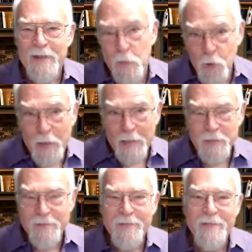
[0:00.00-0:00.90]
and
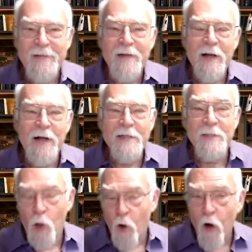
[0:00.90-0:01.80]
donations uh,
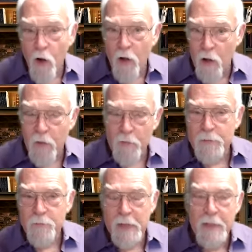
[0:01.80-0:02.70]

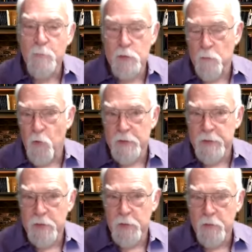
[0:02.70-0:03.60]
all becomes more
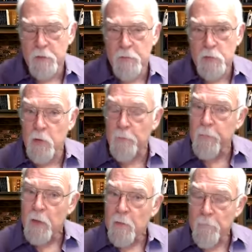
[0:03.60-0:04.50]
essential. So
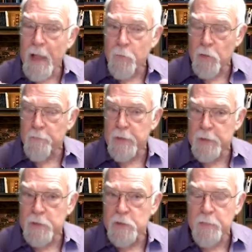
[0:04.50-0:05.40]
background
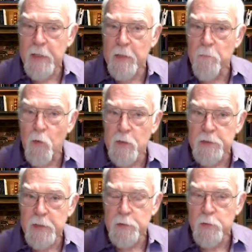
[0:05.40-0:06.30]
pieces become more
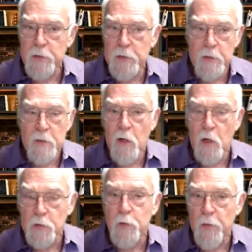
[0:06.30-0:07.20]
essential than
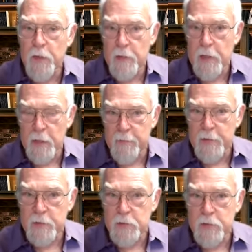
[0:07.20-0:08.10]
our story
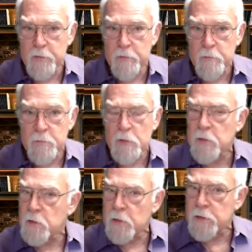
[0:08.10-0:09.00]
elements do.
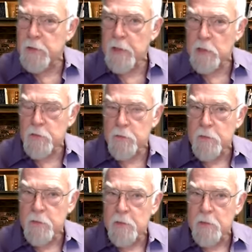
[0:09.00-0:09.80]
Do you, do you see that's